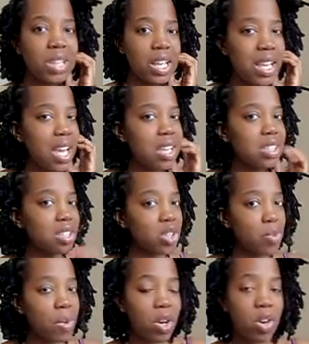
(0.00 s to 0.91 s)
Sally Hansen,
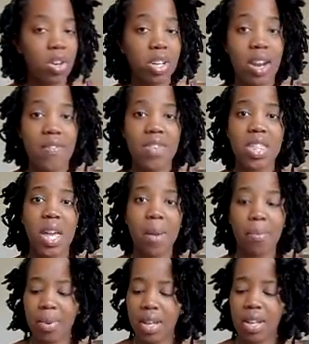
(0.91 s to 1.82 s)
you're my girl and
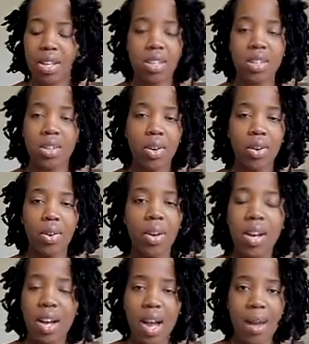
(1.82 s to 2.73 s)
everything, but no,
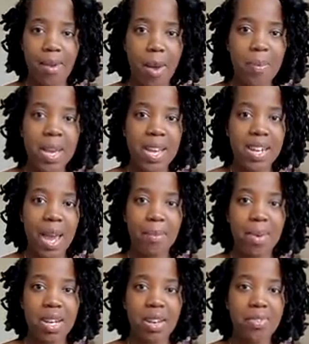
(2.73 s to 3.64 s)
I'm not paying
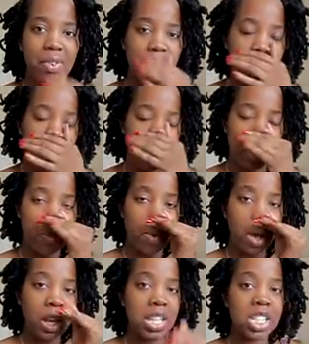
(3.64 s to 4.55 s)
that money for nail
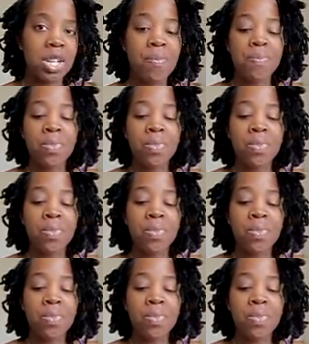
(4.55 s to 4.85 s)
polish.